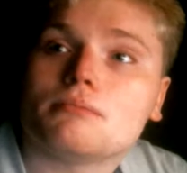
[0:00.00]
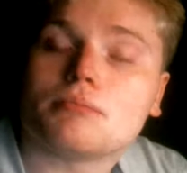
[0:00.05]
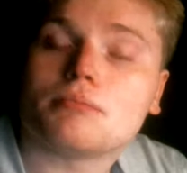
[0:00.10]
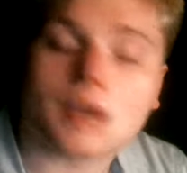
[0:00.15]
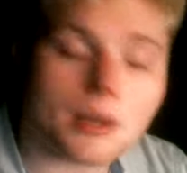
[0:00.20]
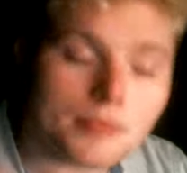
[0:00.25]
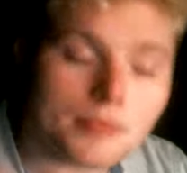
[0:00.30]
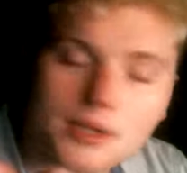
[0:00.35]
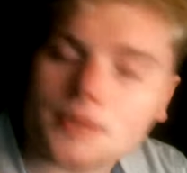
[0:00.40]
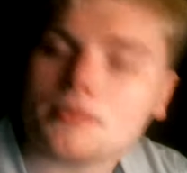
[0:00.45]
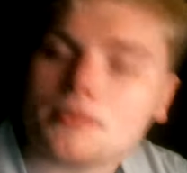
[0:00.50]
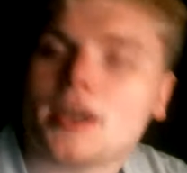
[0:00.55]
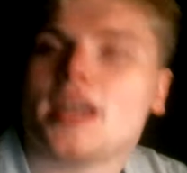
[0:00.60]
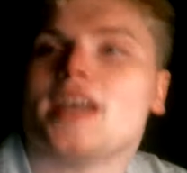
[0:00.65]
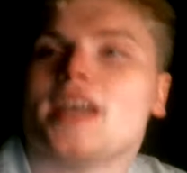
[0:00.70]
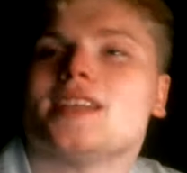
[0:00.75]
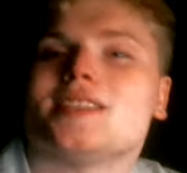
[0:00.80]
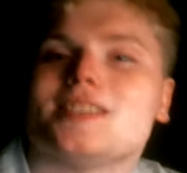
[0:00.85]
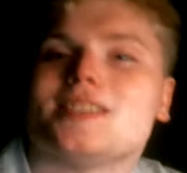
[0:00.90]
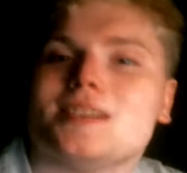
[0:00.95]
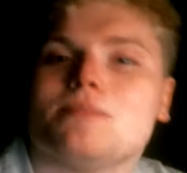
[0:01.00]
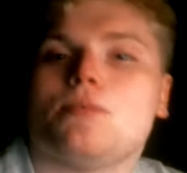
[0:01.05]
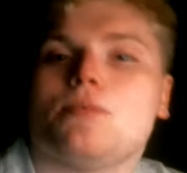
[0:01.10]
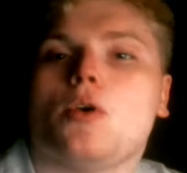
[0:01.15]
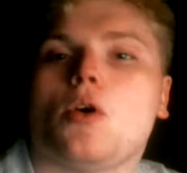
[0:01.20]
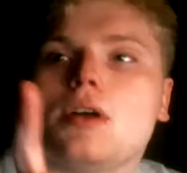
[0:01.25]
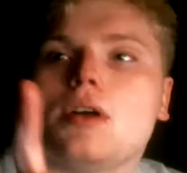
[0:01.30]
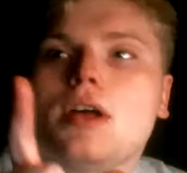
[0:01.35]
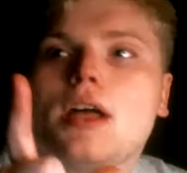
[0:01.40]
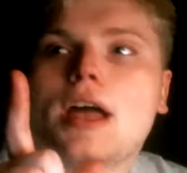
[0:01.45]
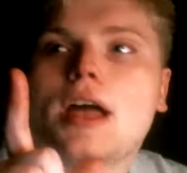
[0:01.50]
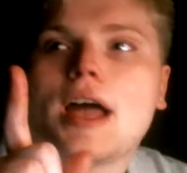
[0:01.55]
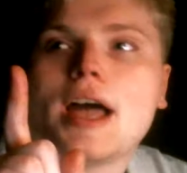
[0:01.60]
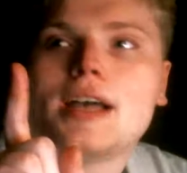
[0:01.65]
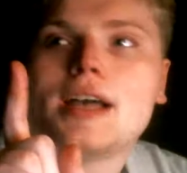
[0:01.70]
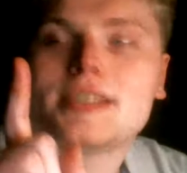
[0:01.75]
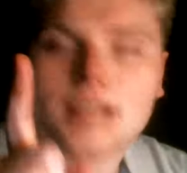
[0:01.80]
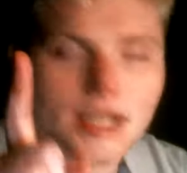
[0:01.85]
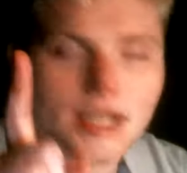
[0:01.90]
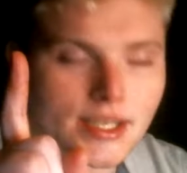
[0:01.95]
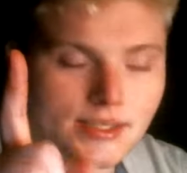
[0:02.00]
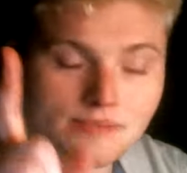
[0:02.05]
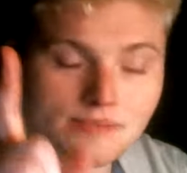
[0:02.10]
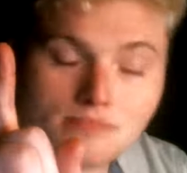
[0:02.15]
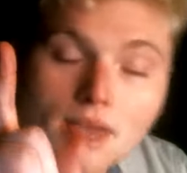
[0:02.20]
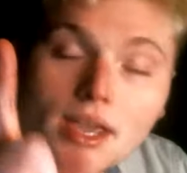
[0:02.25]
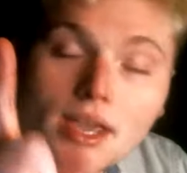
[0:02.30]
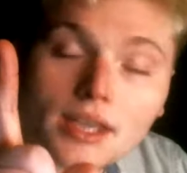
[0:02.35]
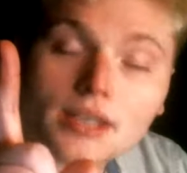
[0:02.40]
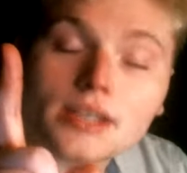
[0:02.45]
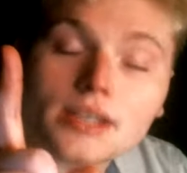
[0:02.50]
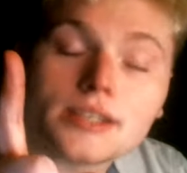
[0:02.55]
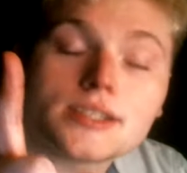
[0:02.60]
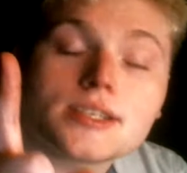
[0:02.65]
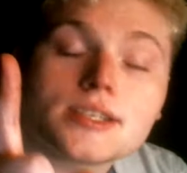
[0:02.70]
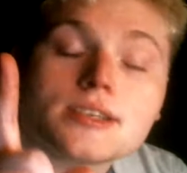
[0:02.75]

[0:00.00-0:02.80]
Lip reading: but I'm going to make it as simple as I can make it.